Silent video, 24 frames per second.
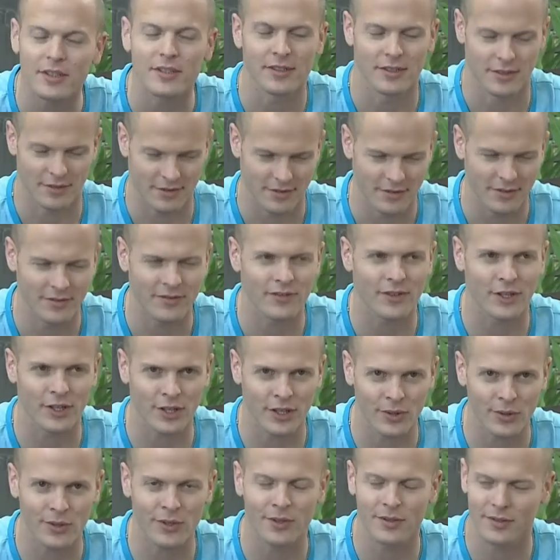Yeah.
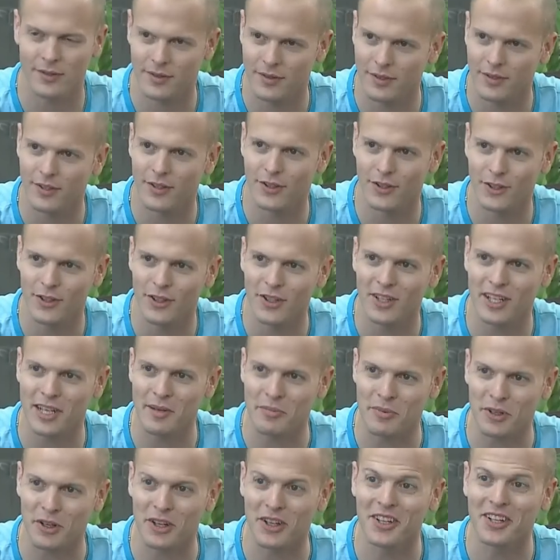Very I'm cool. Keeping it in.
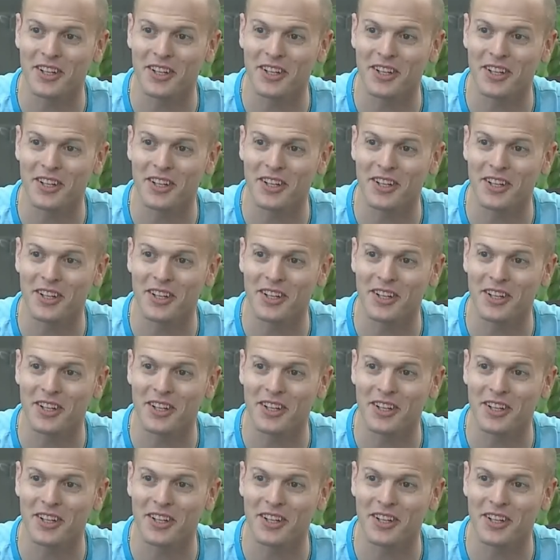Keep it.